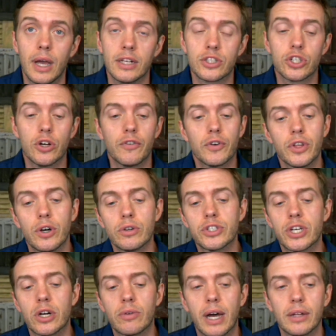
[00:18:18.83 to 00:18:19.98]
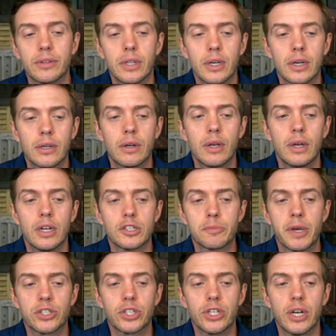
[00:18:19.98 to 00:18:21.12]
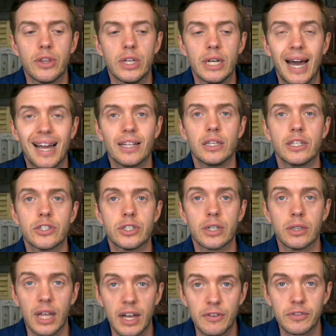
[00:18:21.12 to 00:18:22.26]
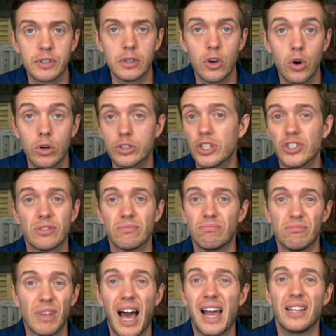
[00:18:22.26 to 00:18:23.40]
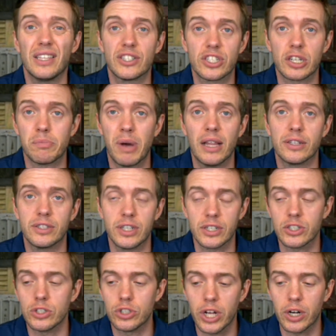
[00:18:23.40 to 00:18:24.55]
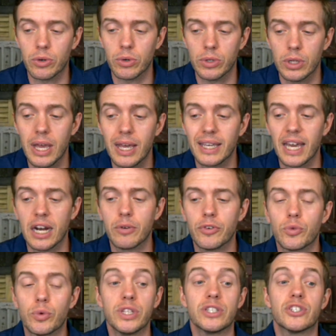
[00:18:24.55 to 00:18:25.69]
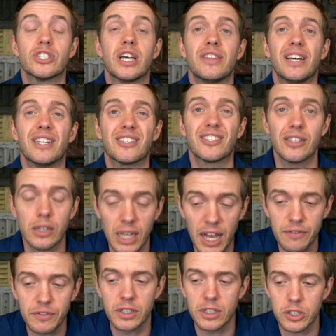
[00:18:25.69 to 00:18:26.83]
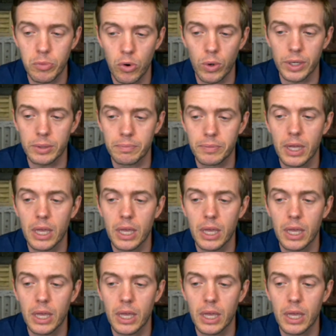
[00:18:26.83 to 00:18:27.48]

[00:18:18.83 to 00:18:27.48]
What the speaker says: And so for those that are out there, especially on the nihilistic left, or just nihilistic politics in general, can't even really say that it's the left at this point.